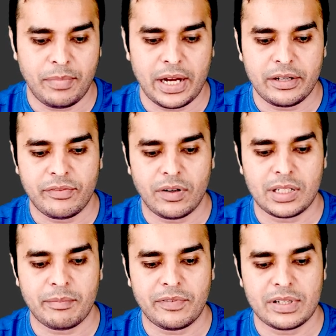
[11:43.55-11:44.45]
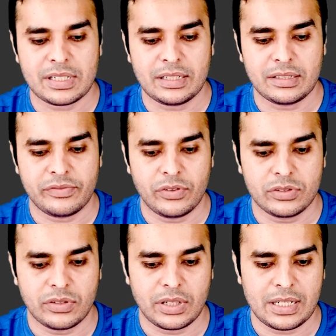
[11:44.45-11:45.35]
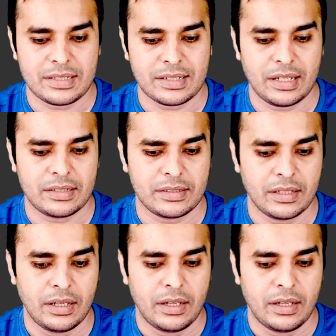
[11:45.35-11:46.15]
By default, the buffer size is 4096.